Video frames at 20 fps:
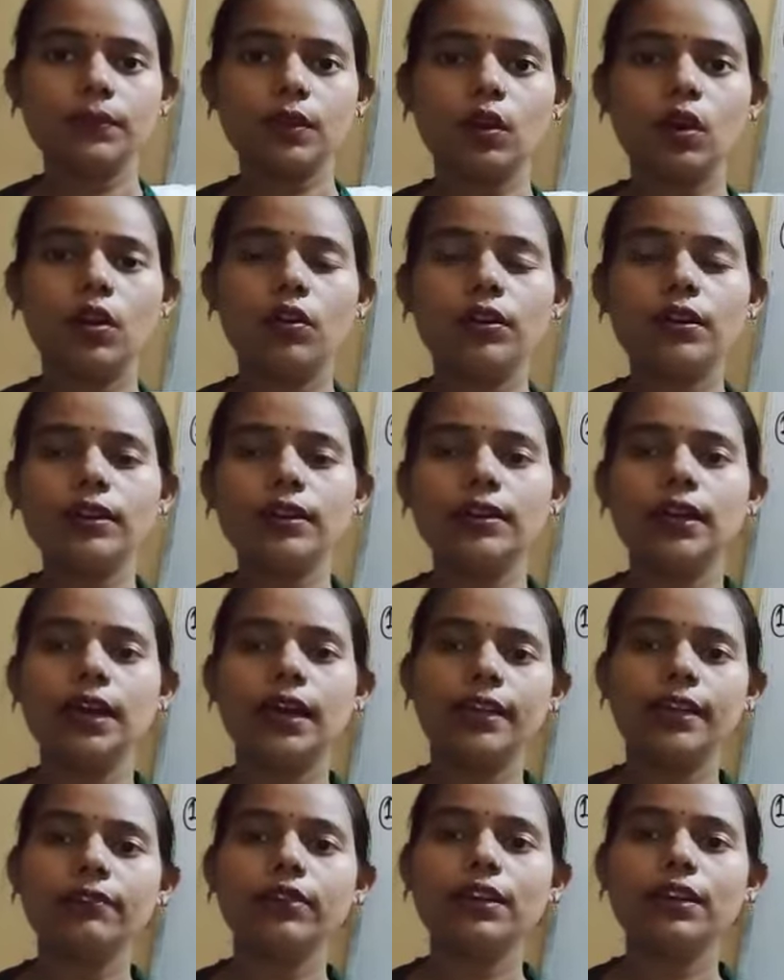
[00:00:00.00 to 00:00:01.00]
odd
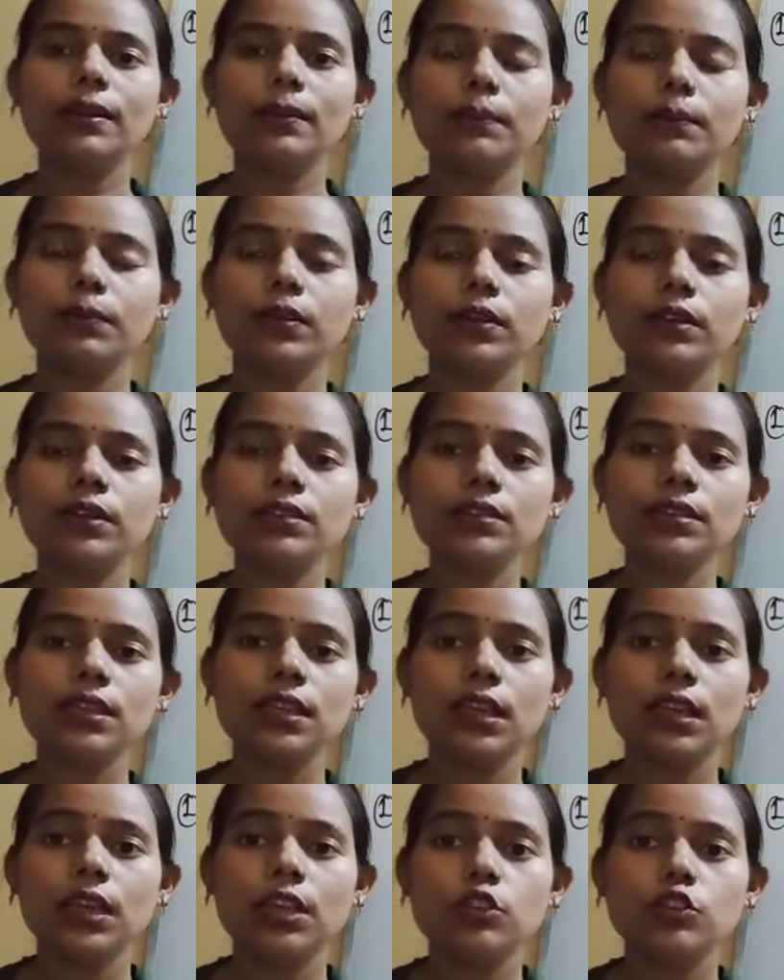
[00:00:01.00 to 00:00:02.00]
even numbers,
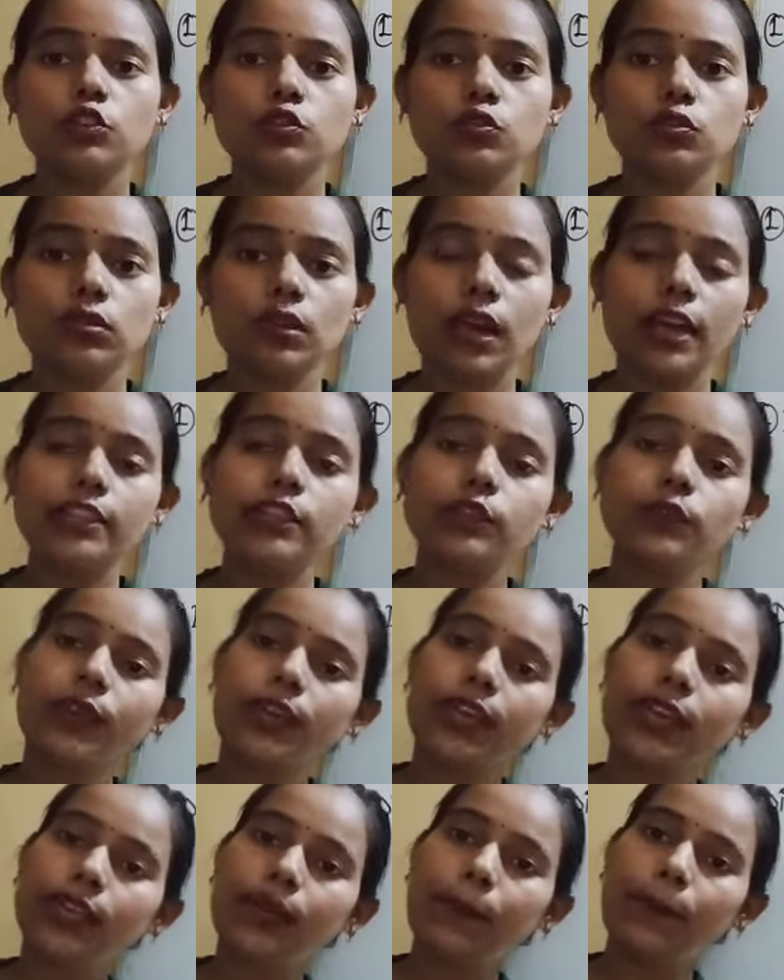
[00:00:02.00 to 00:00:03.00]
so class, we
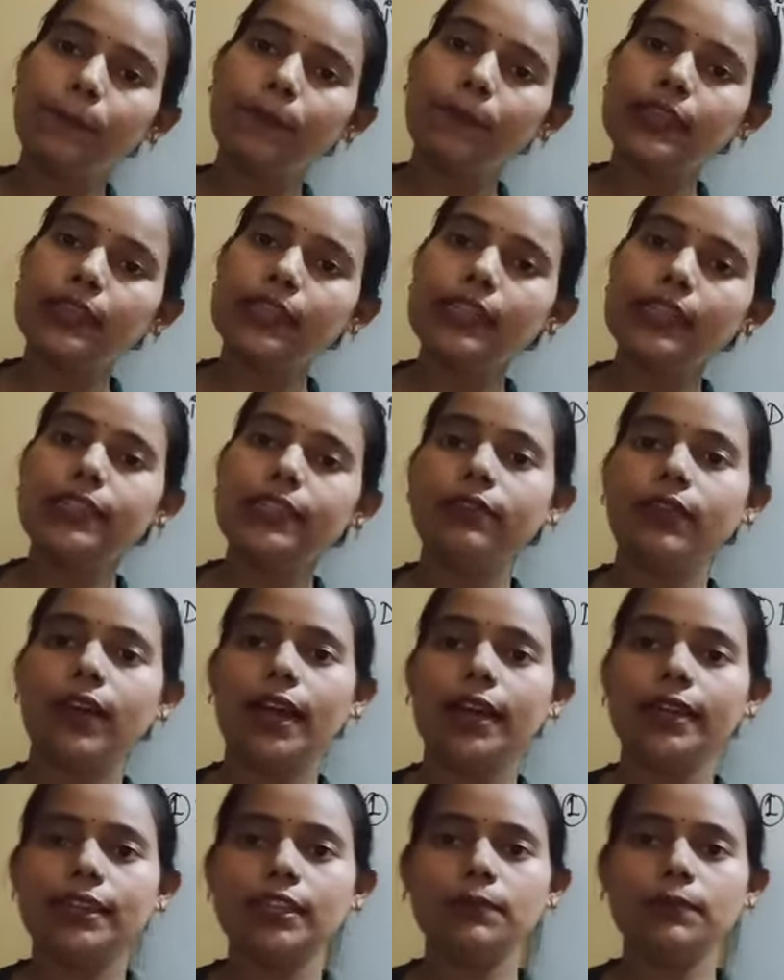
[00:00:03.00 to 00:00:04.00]
can completely
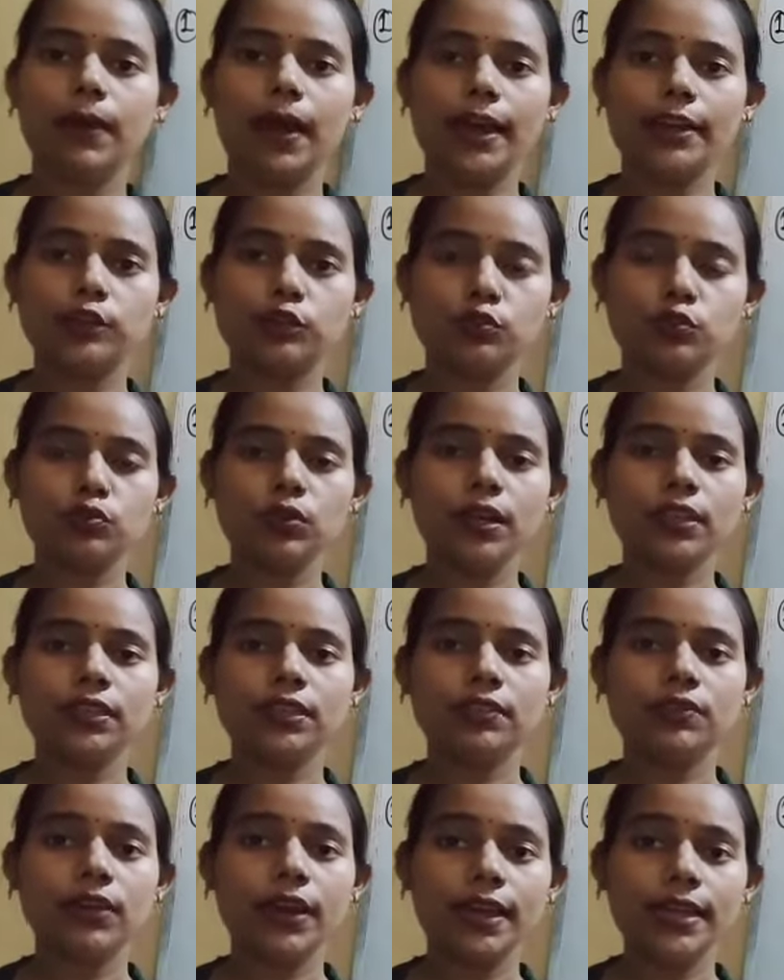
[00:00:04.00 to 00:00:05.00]
divide it by 2.
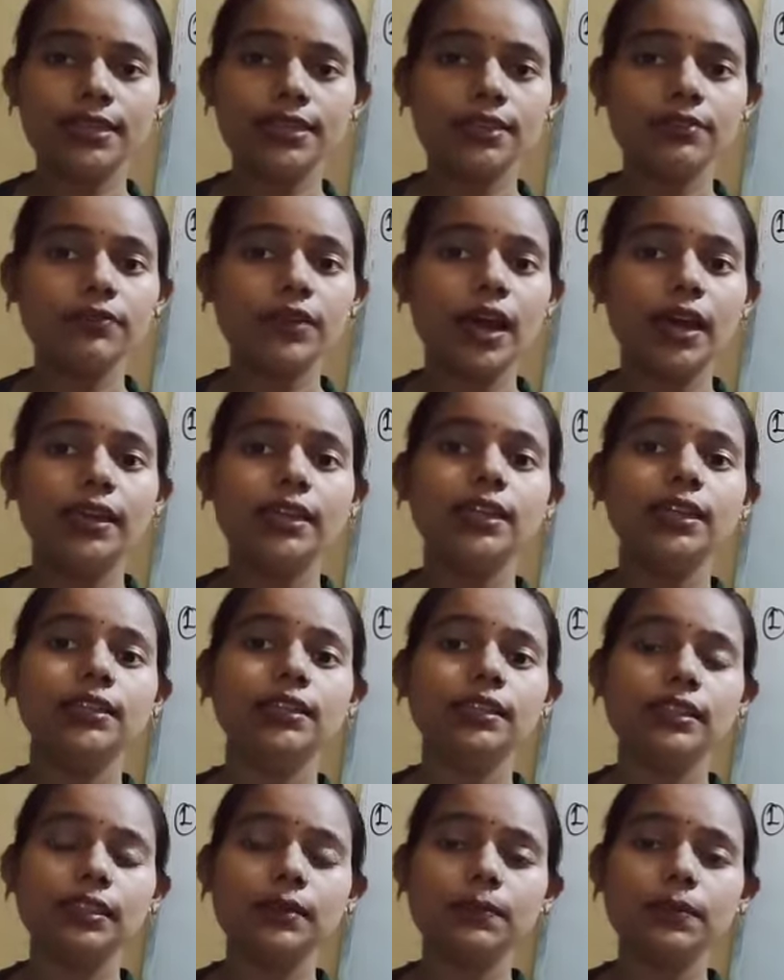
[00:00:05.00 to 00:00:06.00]
Otherwise, if any
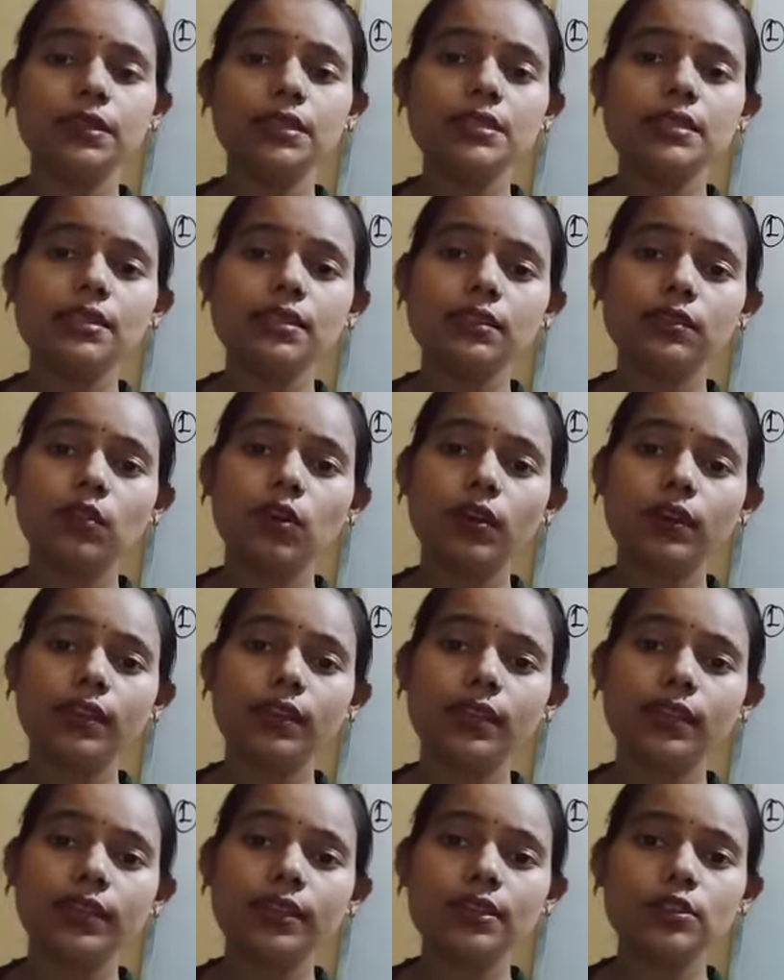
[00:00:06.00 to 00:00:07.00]
other number is written on
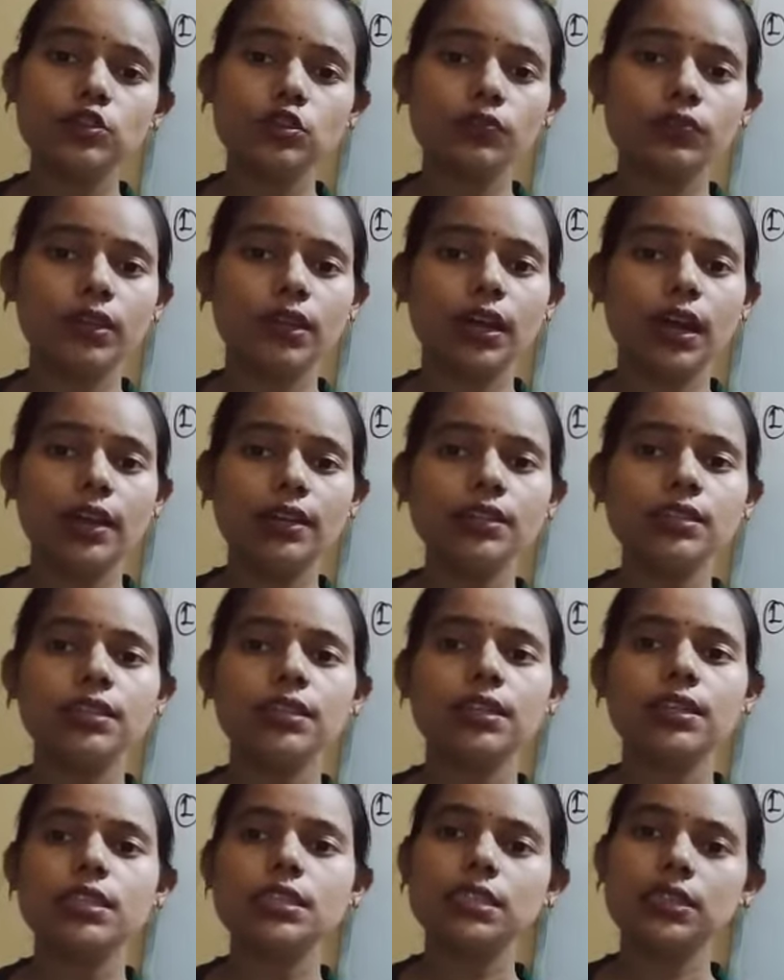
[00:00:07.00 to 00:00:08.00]
there, so we can't
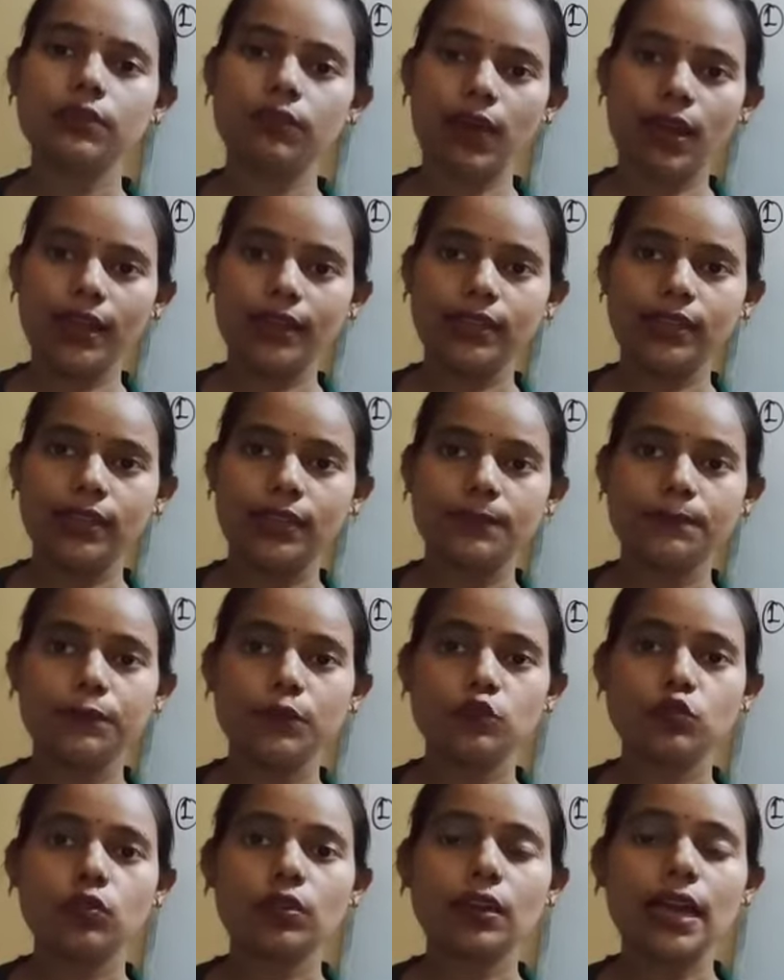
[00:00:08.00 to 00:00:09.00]
divide it.
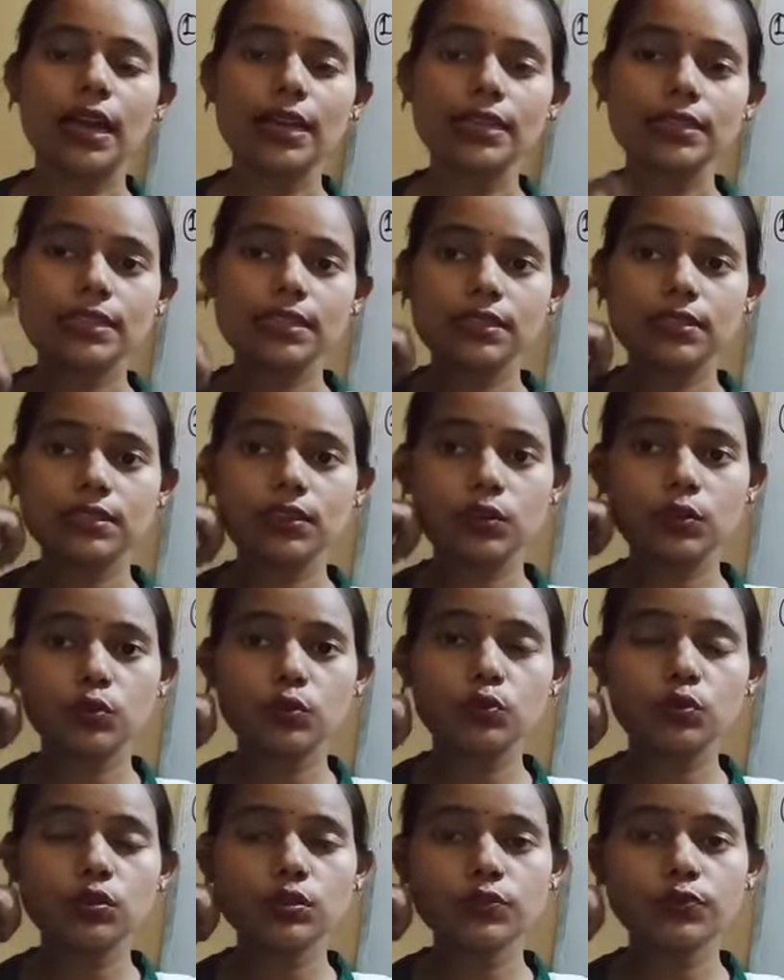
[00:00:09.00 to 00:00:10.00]
So class, this is the
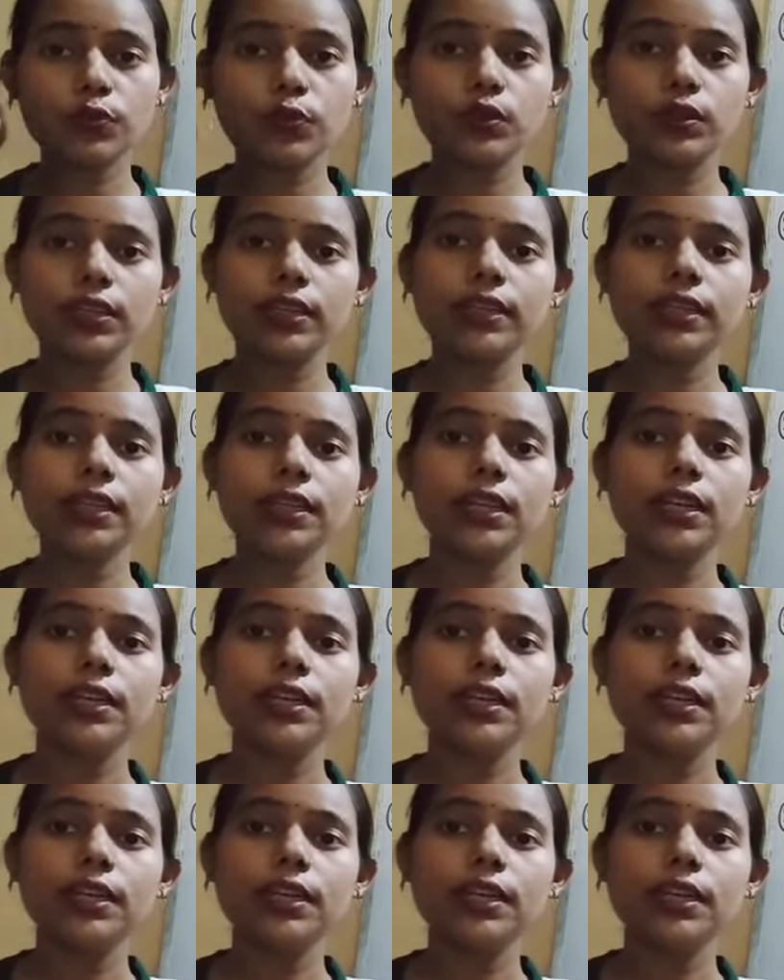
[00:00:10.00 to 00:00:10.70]
rules for the